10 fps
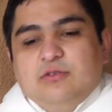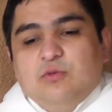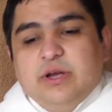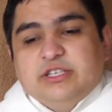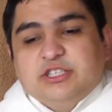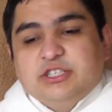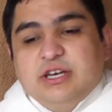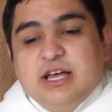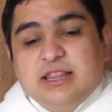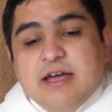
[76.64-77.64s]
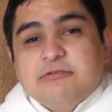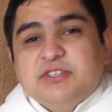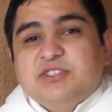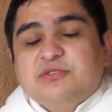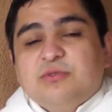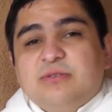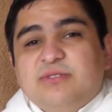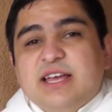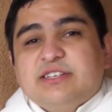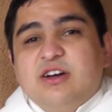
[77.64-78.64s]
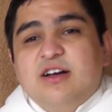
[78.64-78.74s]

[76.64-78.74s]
which allow us to reflect